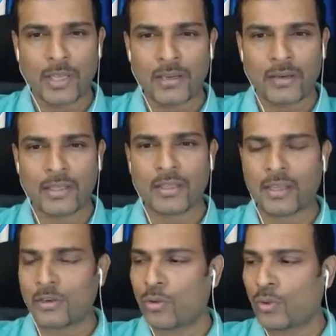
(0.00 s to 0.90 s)
in, and
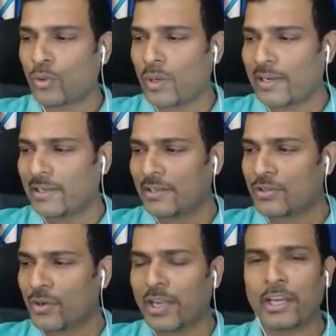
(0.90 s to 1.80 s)
then go and then
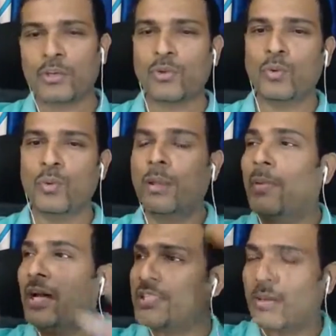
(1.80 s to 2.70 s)
try to
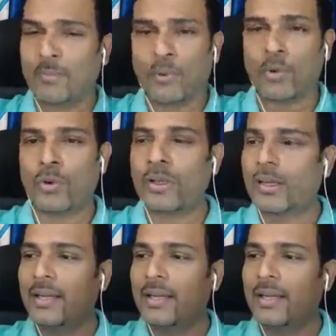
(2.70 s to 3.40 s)
imagine a boat.